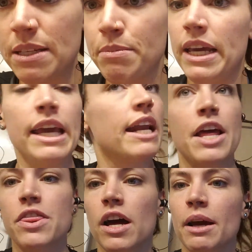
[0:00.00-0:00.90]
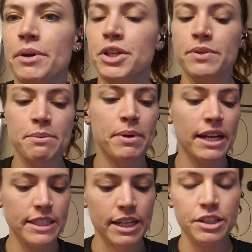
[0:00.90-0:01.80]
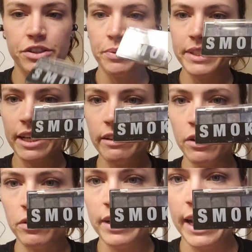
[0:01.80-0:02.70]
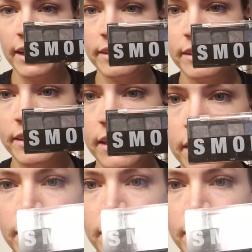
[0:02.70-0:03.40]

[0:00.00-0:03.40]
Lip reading: to me and I thought I would use it, but I didn't. So it's like a little NYX